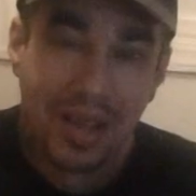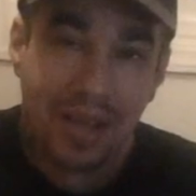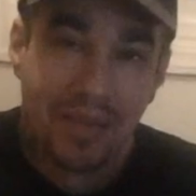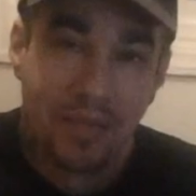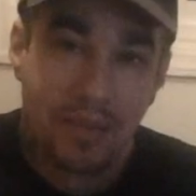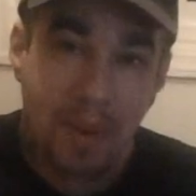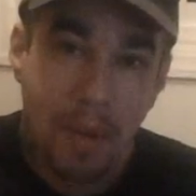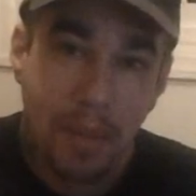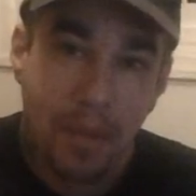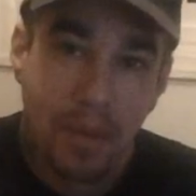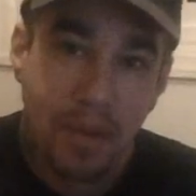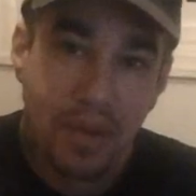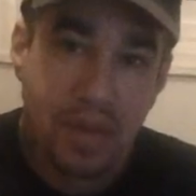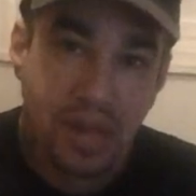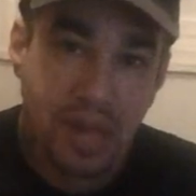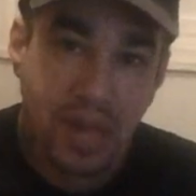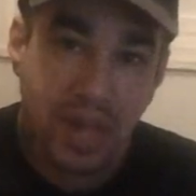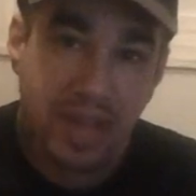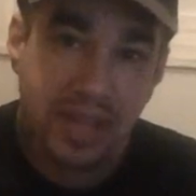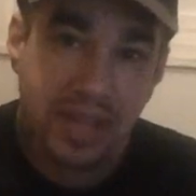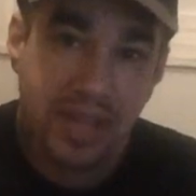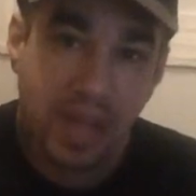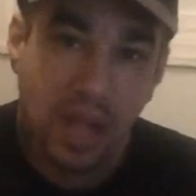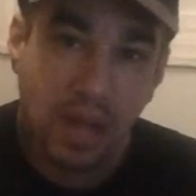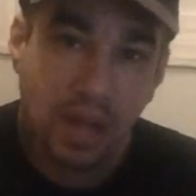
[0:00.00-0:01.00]
remember
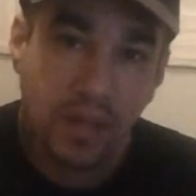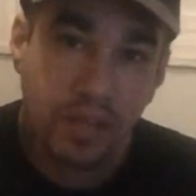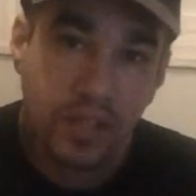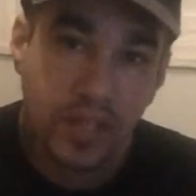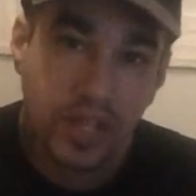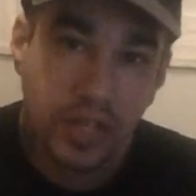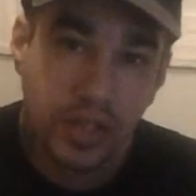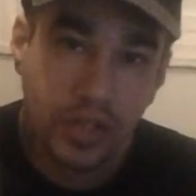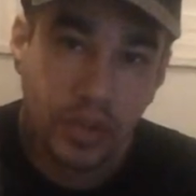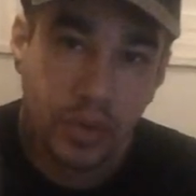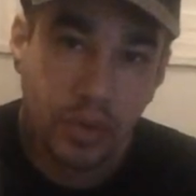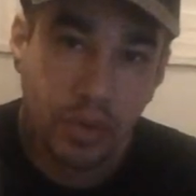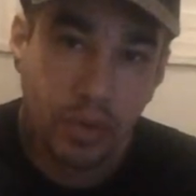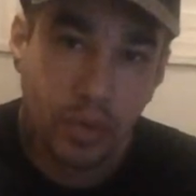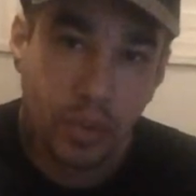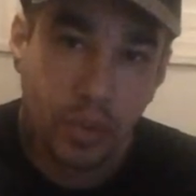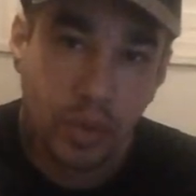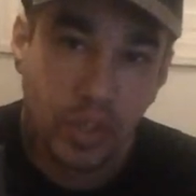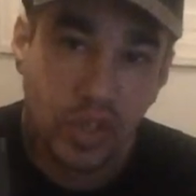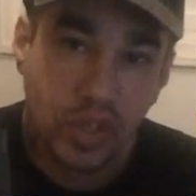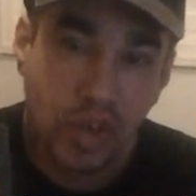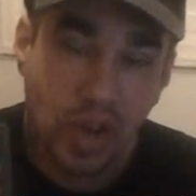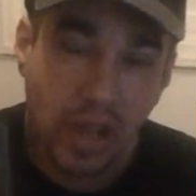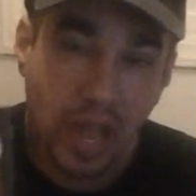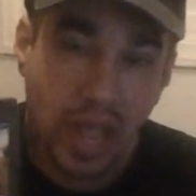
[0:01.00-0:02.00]
seeing a television dude do
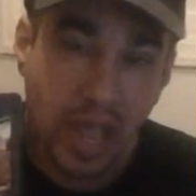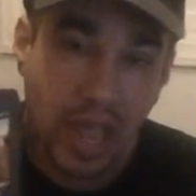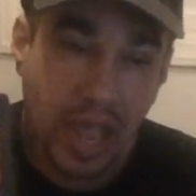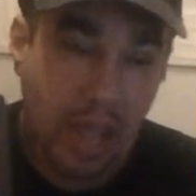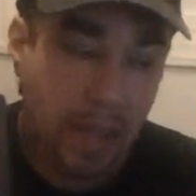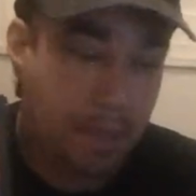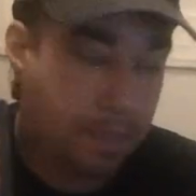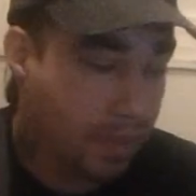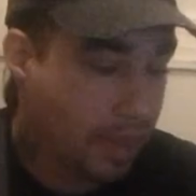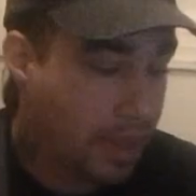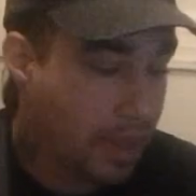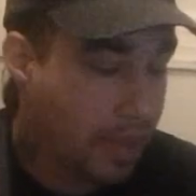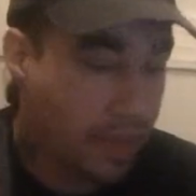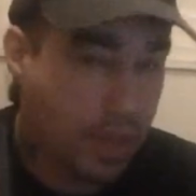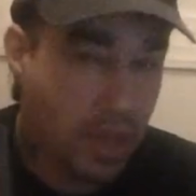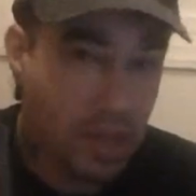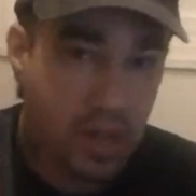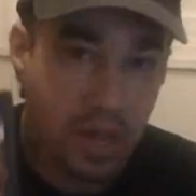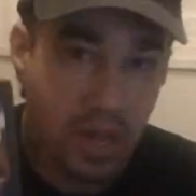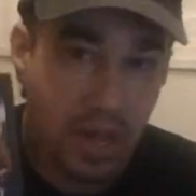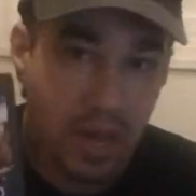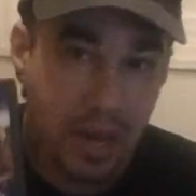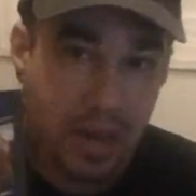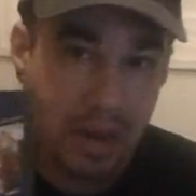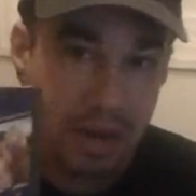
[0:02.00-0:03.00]
a drunken gameplay of
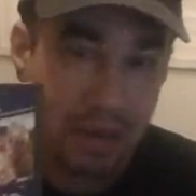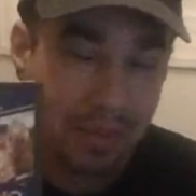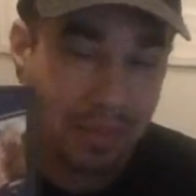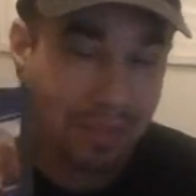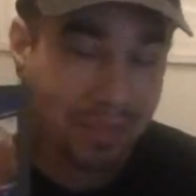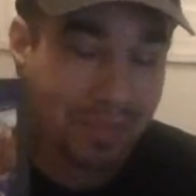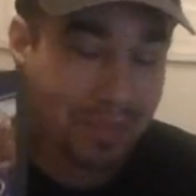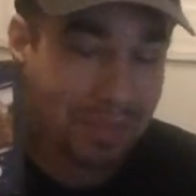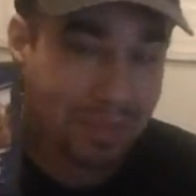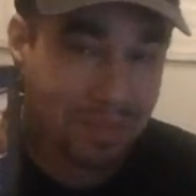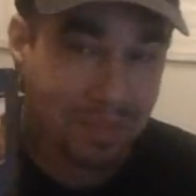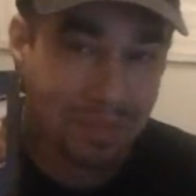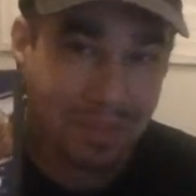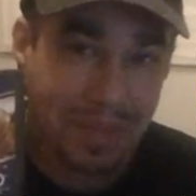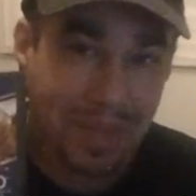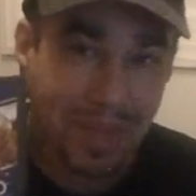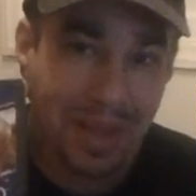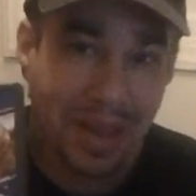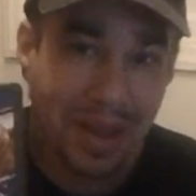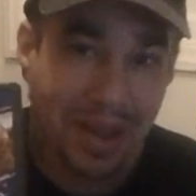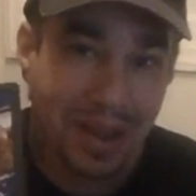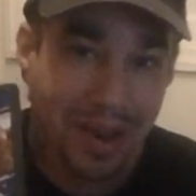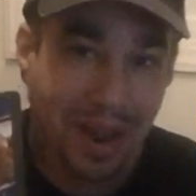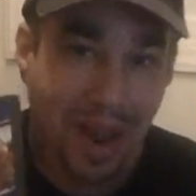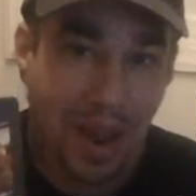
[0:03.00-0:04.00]
this, and
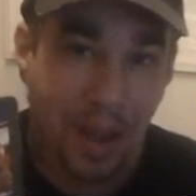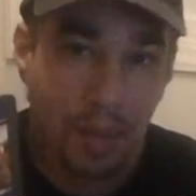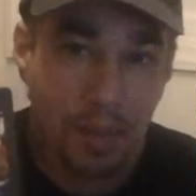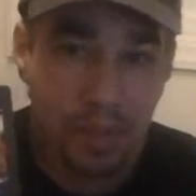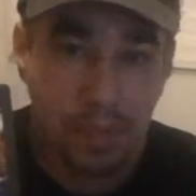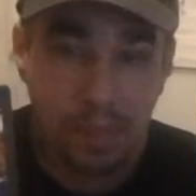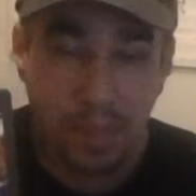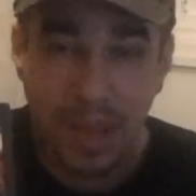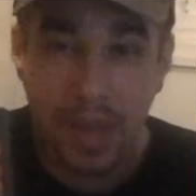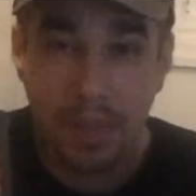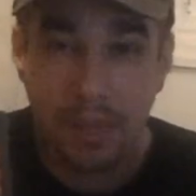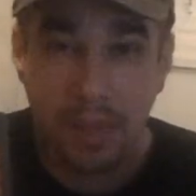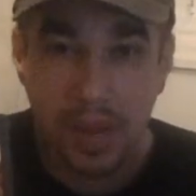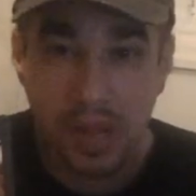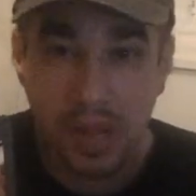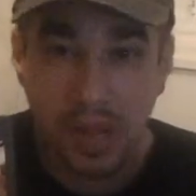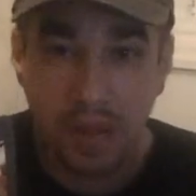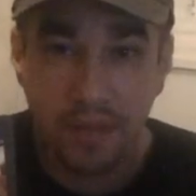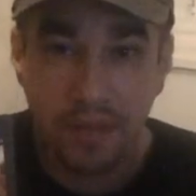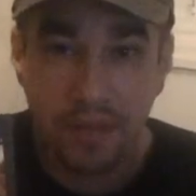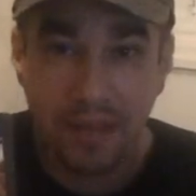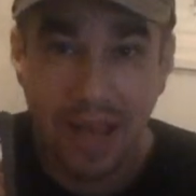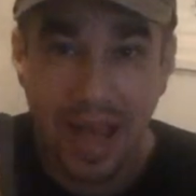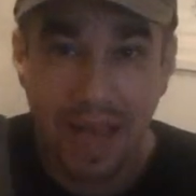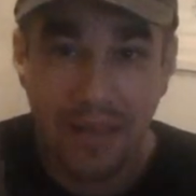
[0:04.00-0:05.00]
I almost peed
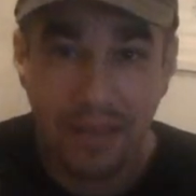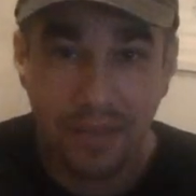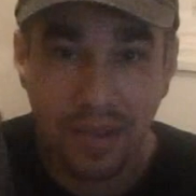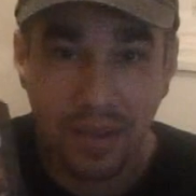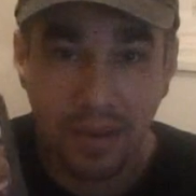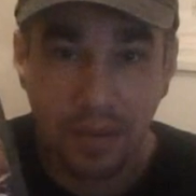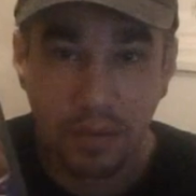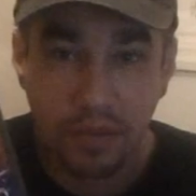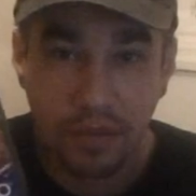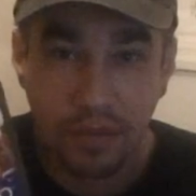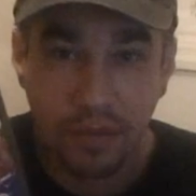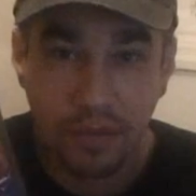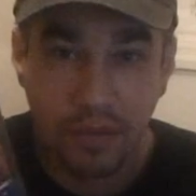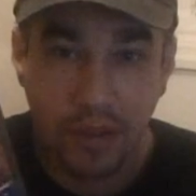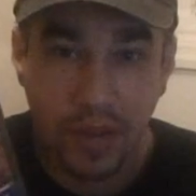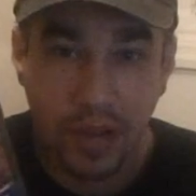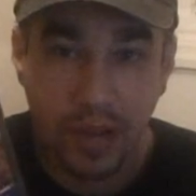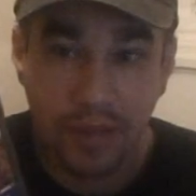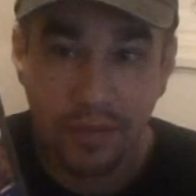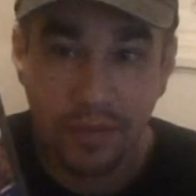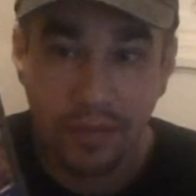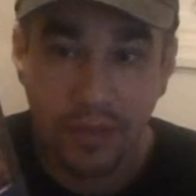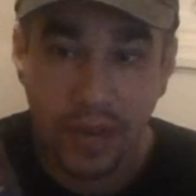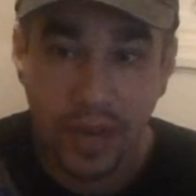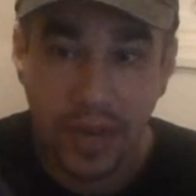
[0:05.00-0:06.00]
myself laughing. It was
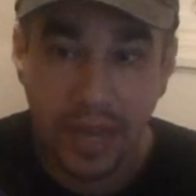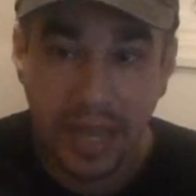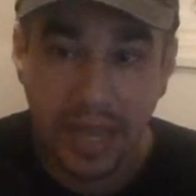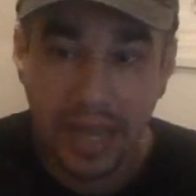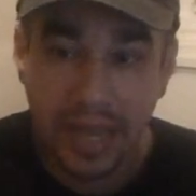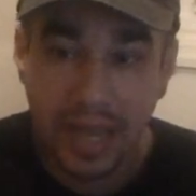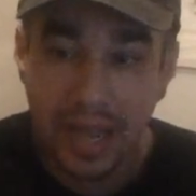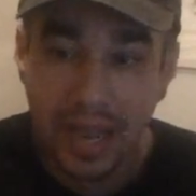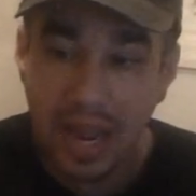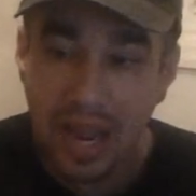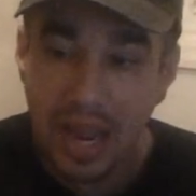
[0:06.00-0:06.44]
freaking funny.